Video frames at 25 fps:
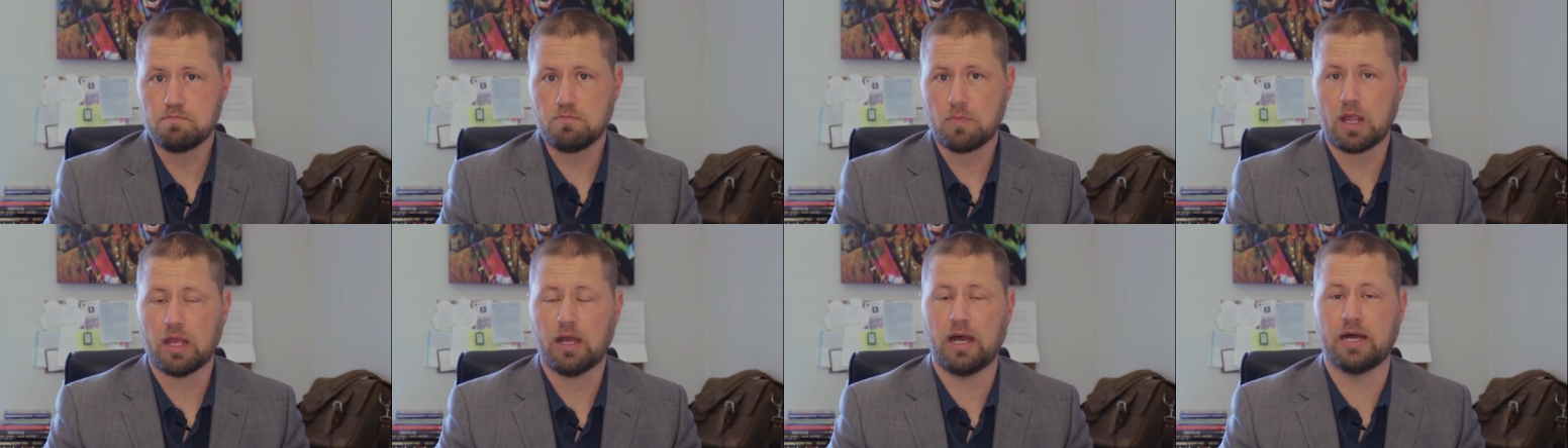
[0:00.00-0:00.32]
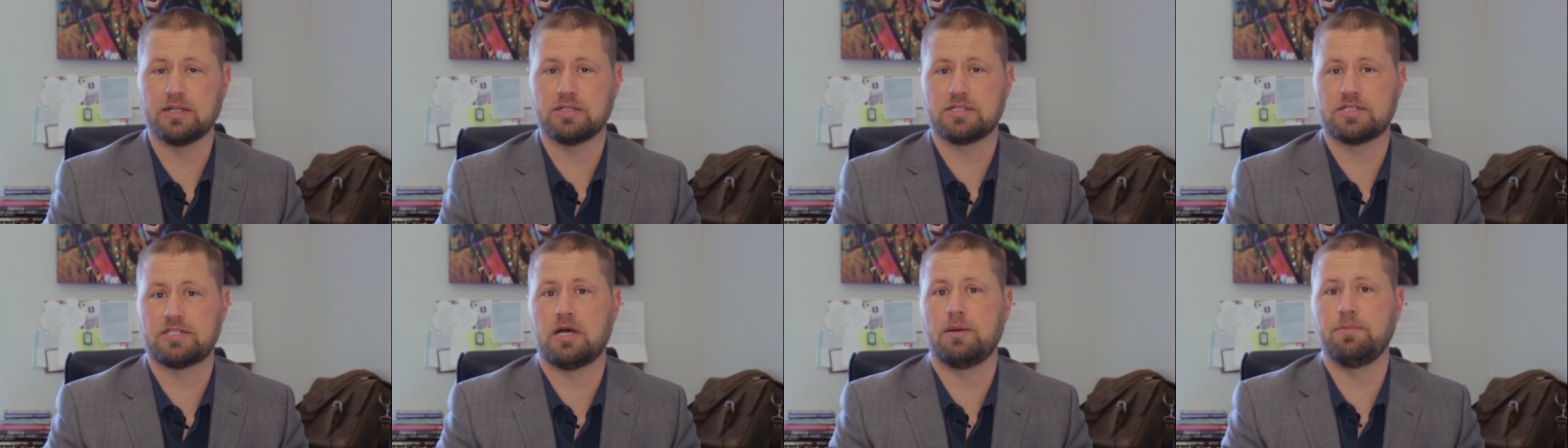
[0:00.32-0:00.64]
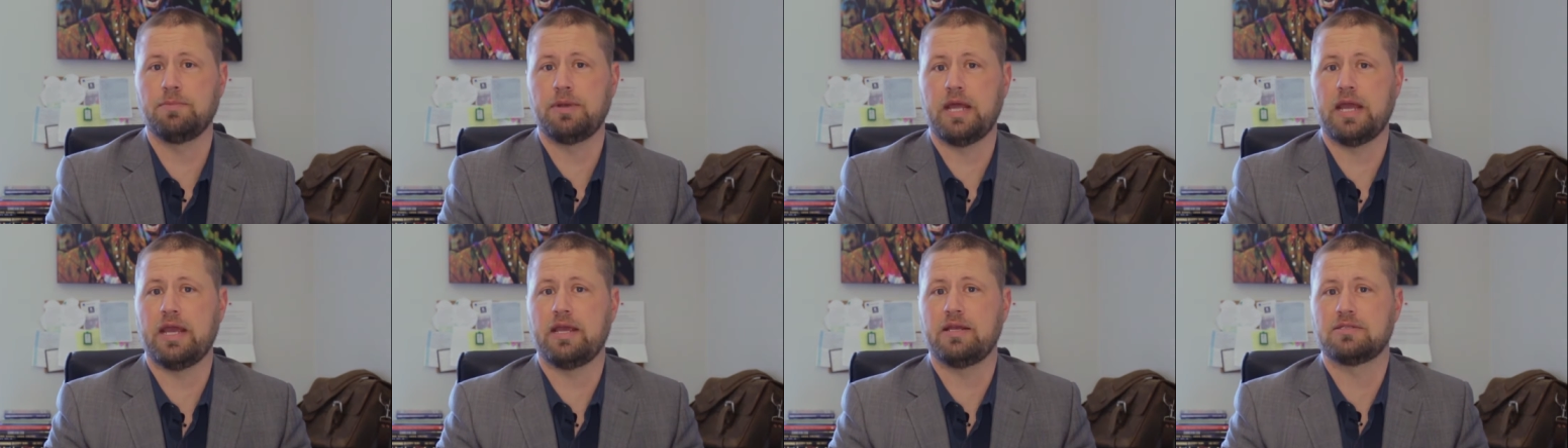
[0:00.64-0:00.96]
on
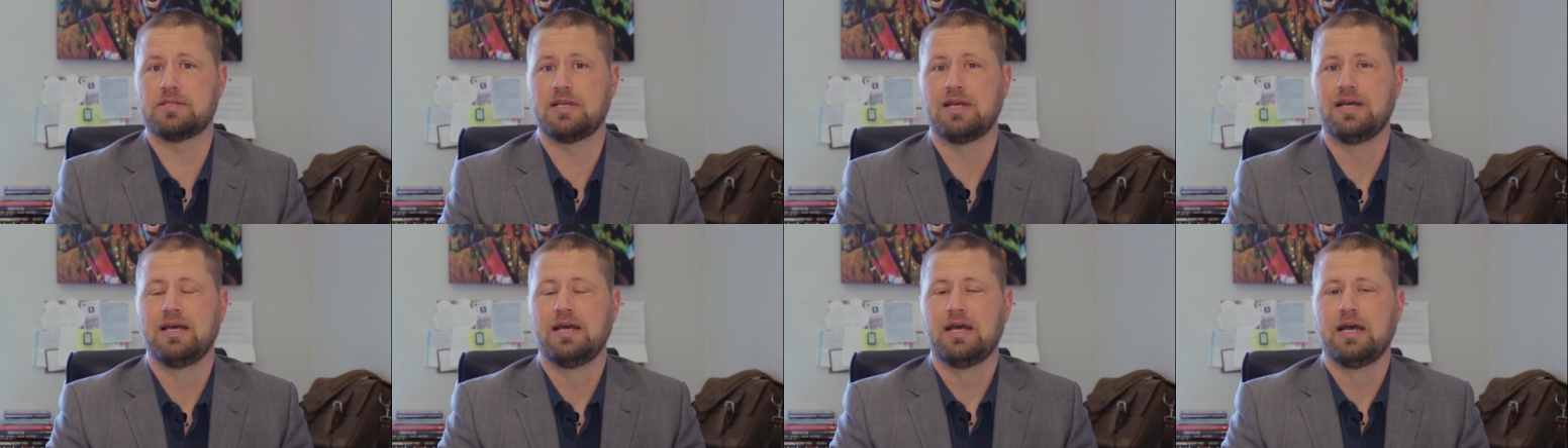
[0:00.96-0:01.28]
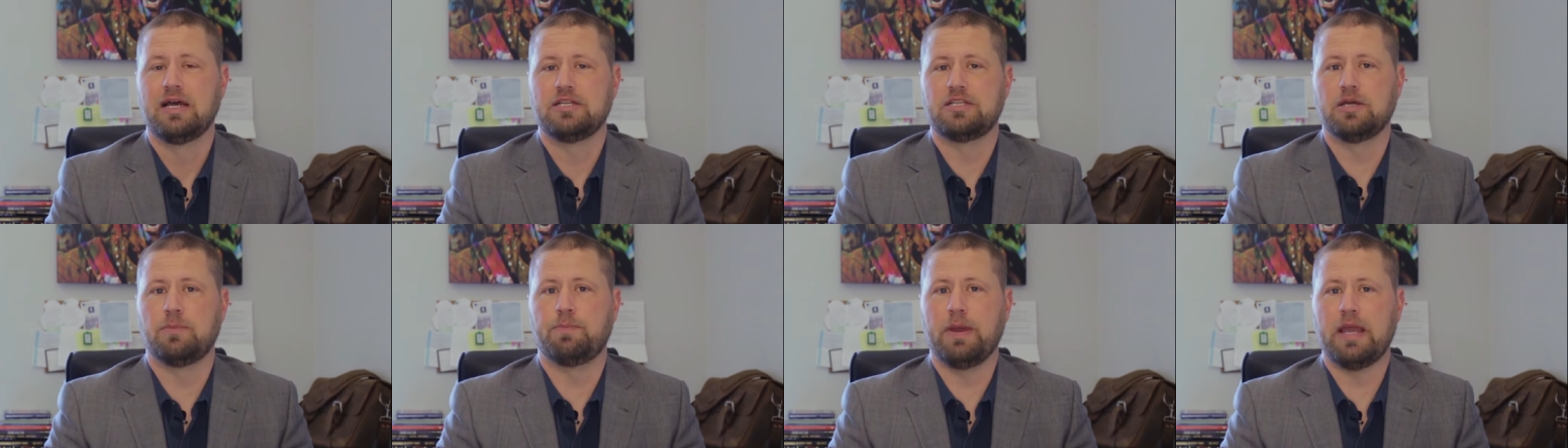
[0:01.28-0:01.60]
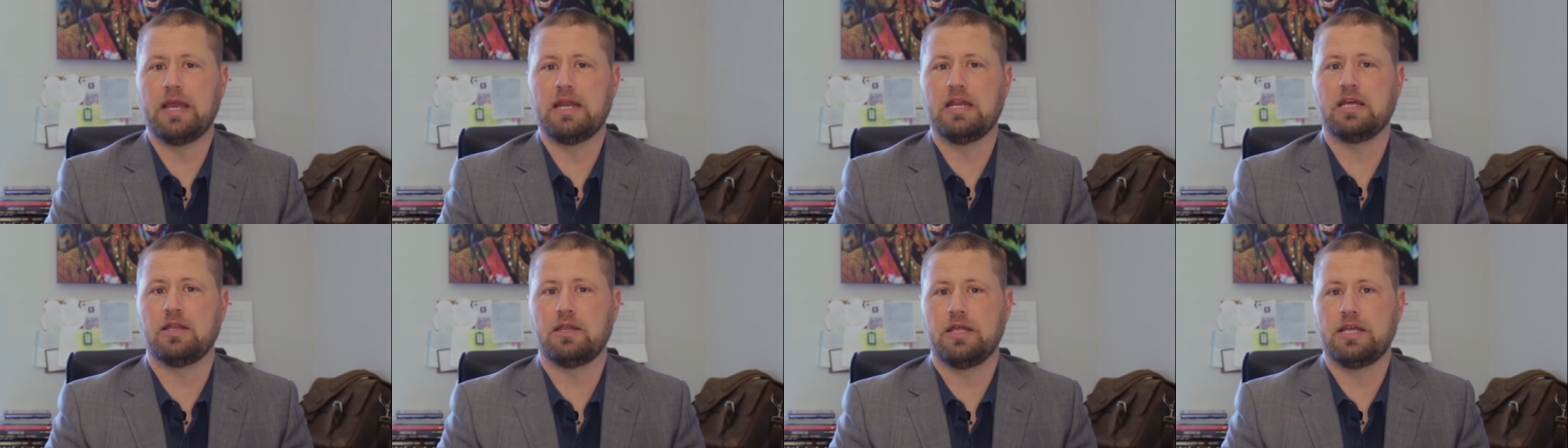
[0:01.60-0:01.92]
some days
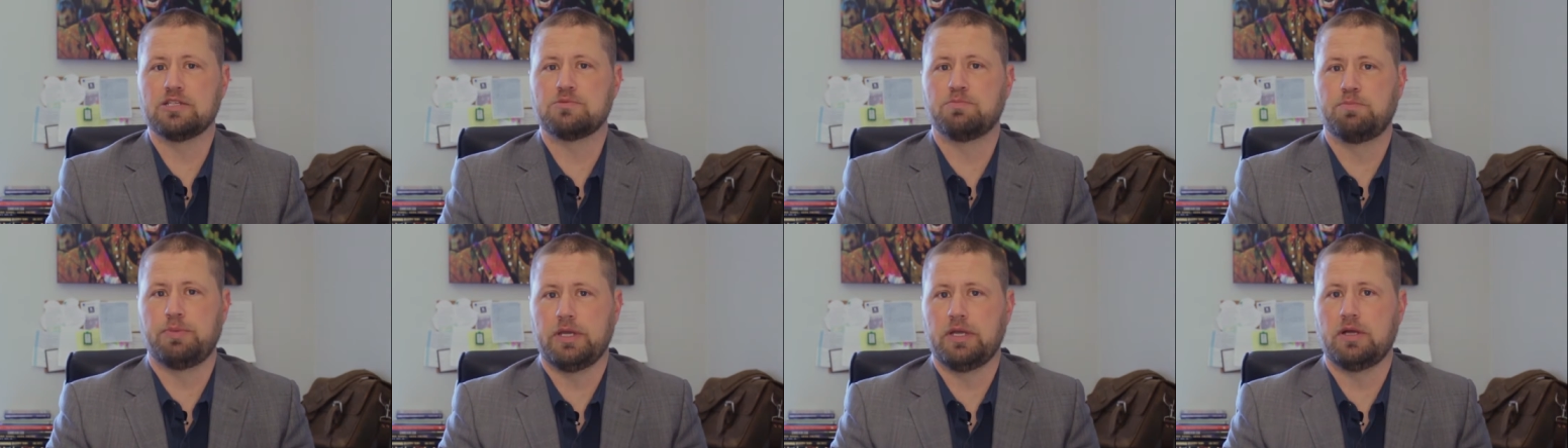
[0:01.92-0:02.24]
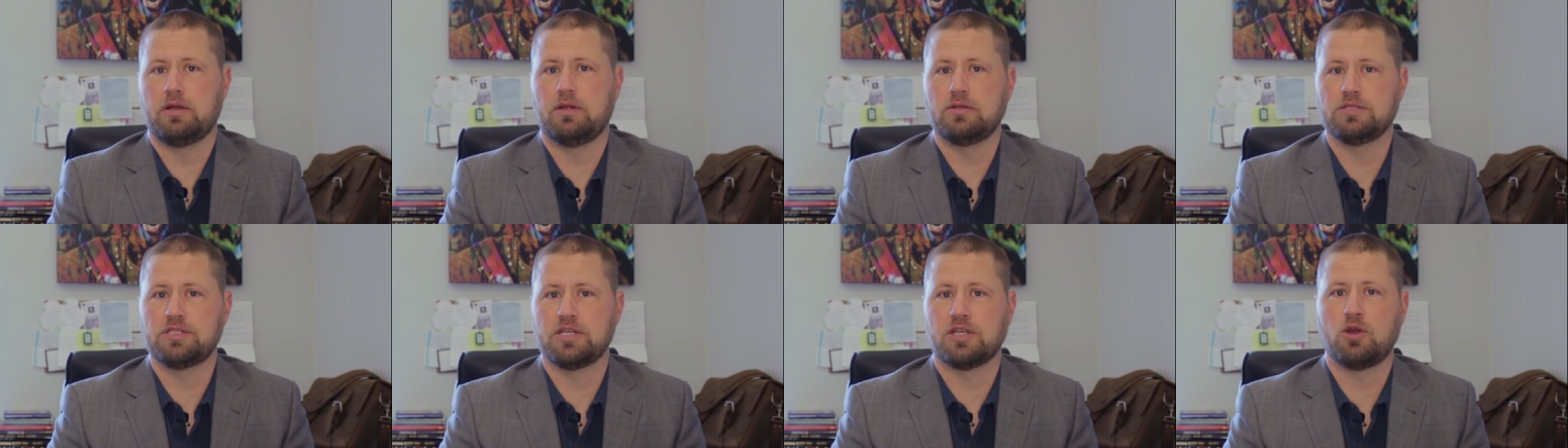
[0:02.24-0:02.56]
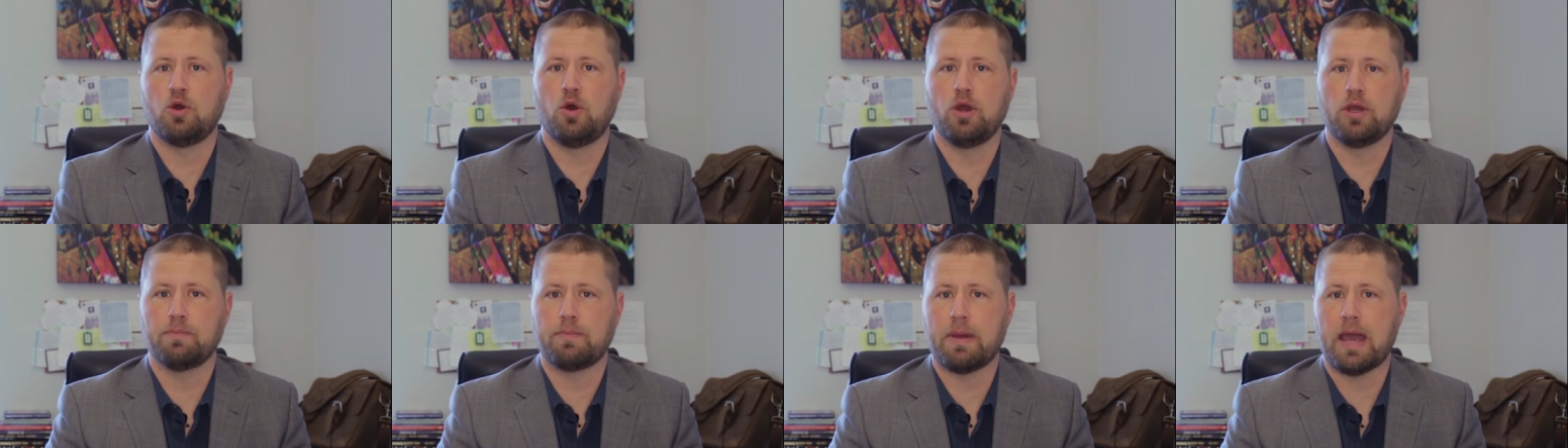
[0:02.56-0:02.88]
debating these bills and
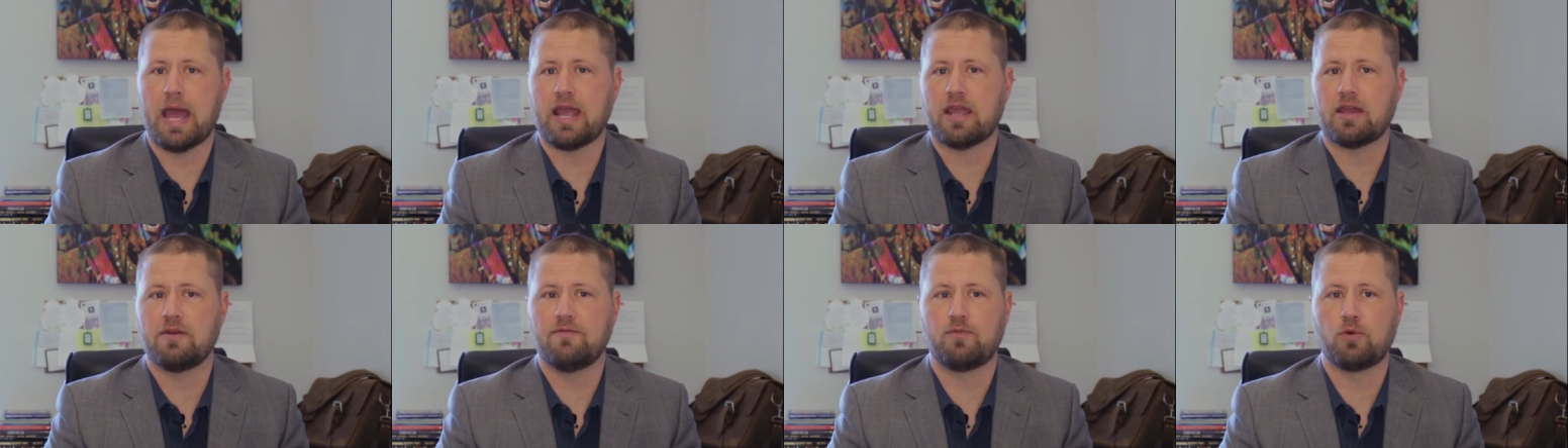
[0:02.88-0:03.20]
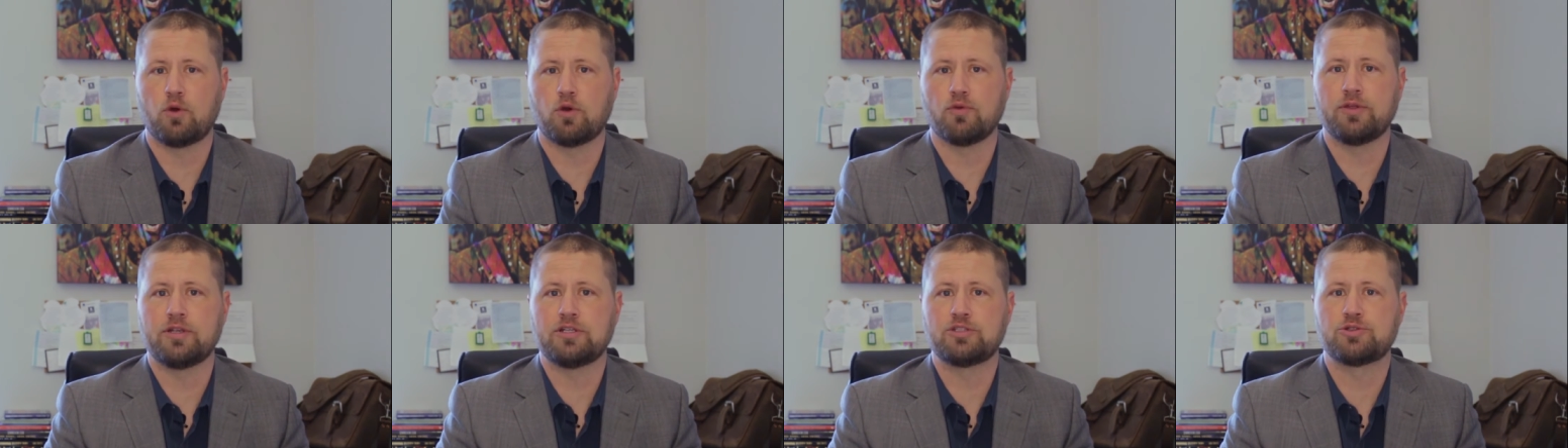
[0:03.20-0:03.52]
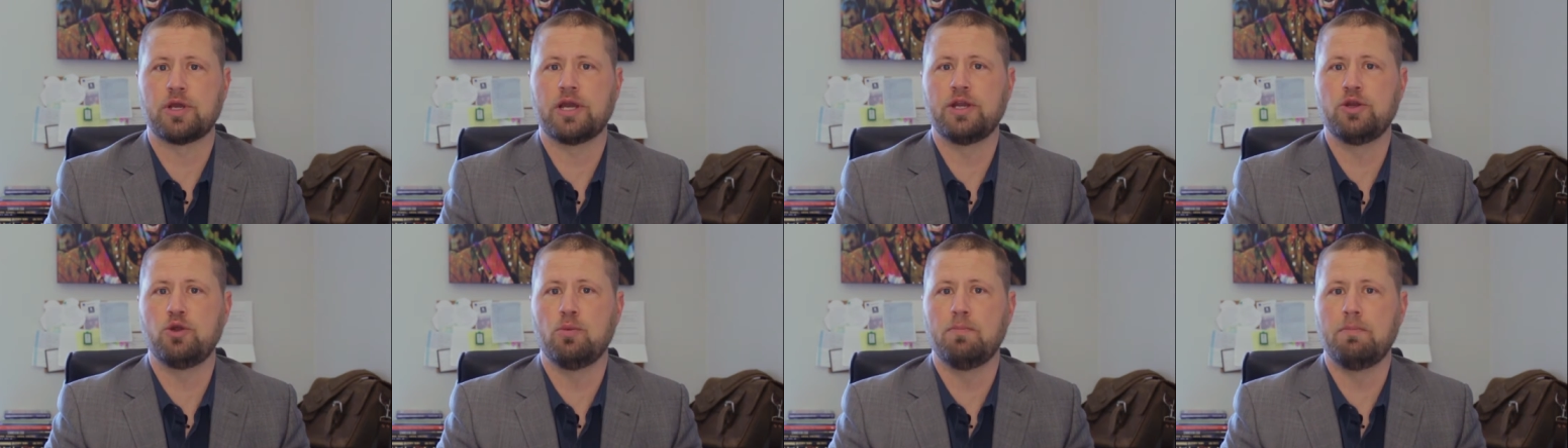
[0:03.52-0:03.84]
going back and forth and
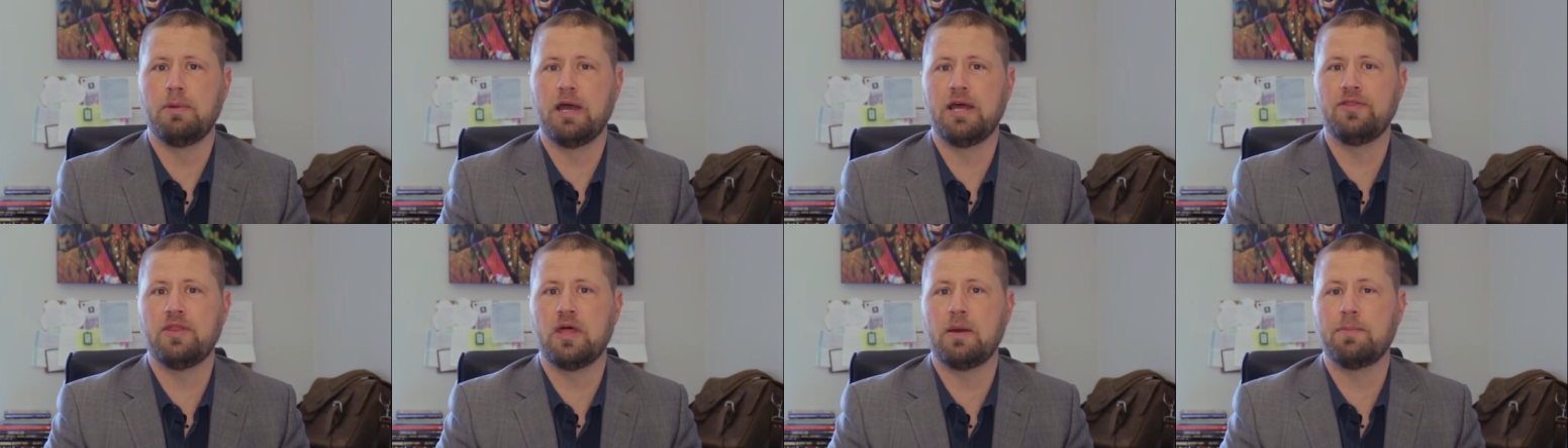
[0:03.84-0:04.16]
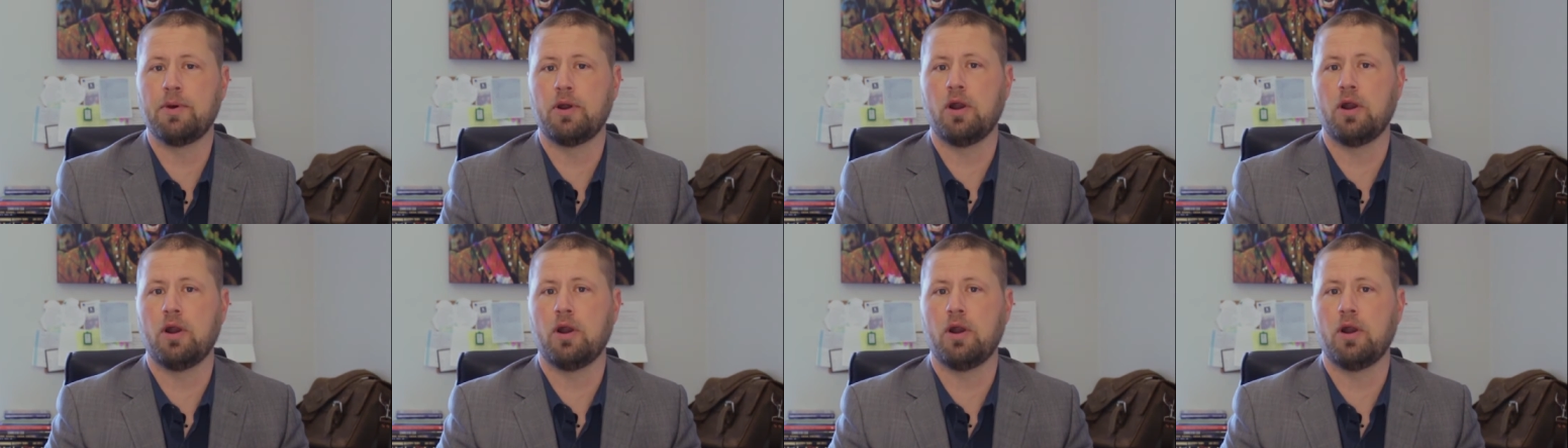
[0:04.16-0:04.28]
trying to amend them.